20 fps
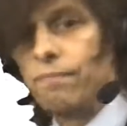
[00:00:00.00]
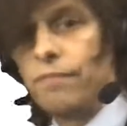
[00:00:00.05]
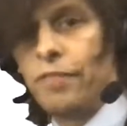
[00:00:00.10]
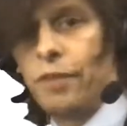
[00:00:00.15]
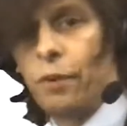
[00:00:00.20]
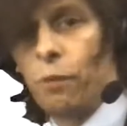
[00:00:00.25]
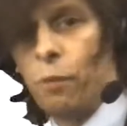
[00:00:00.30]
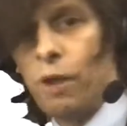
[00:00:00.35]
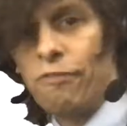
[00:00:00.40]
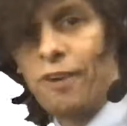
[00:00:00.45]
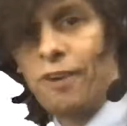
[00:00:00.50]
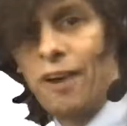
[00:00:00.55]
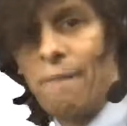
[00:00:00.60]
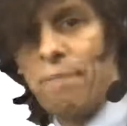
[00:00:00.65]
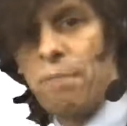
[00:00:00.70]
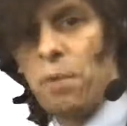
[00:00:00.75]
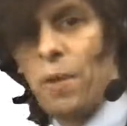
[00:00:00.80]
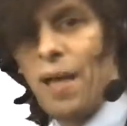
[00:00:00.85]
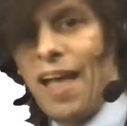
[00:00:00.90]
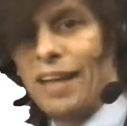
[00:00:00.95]
the welfare
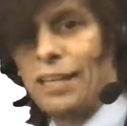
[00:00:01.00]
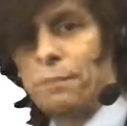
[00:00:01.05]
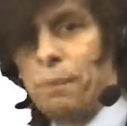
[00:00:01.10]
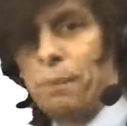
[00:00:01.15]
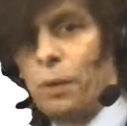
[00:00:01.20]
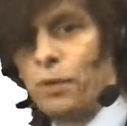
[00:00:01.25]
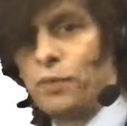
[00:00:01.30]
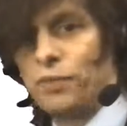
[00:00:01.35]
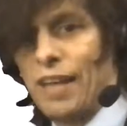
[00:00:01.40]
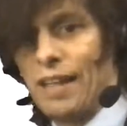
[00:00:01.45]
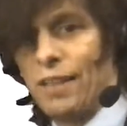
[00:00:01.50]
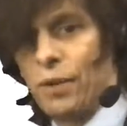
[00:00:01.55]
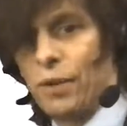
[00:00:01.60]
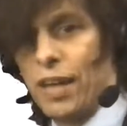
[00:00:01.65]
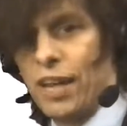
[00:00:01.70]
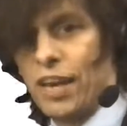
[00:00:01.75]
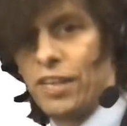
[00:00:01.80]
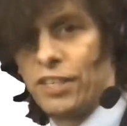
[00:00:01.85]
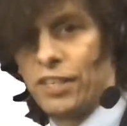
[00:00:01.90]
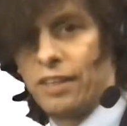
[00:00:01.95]
optimal ex post
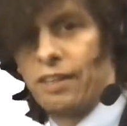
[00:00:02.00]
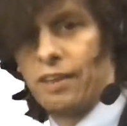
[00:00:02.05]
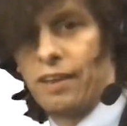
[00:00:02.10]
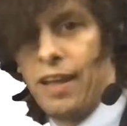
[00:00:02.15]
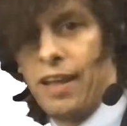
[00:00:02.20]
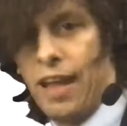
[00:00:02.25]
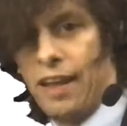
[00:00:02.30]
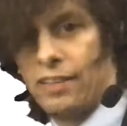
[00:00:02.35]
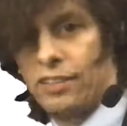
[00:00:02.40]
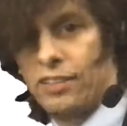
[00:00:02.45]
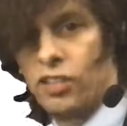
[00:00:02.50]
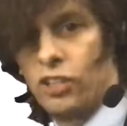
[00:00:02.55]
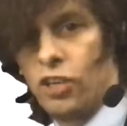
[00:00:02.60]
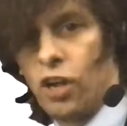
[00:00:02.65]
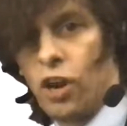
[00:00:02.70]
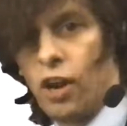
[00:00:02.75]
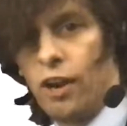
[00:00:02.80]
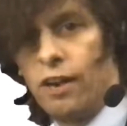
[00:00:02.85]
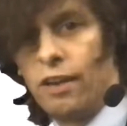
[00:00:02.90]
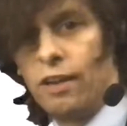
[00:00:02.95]
allocation, x
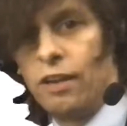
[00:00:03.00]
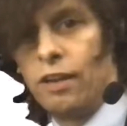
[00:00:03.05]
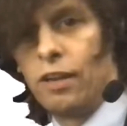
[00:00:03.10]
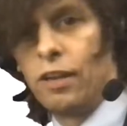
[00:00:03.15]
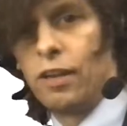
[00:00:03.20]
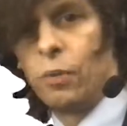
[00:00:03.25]
star,